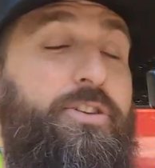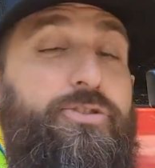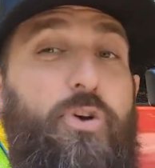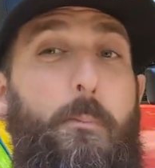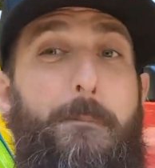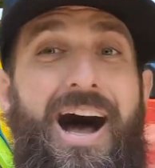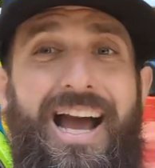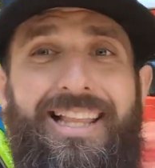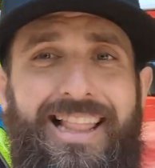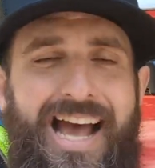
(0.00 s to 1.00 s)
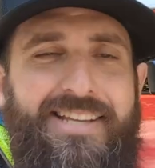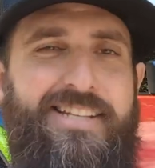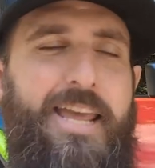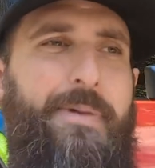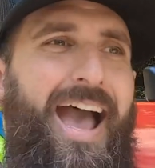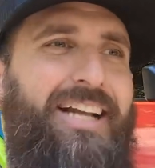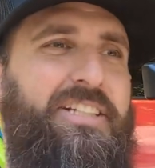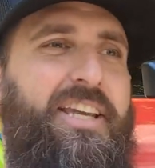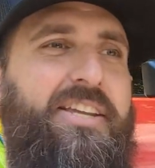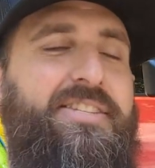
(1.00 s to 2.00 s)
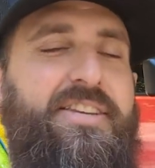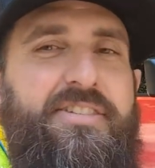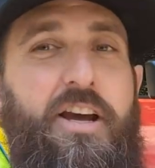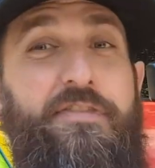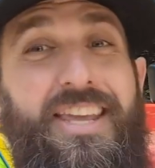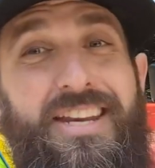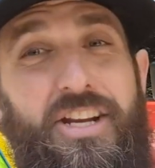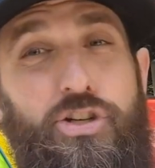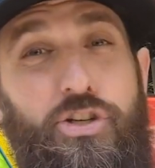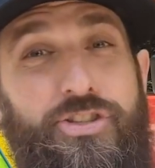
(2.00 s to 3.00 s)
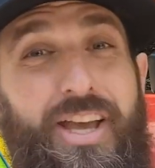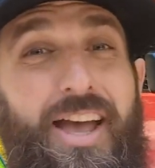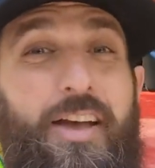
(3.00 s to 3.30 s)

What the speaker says: So my last name actually consists of the initials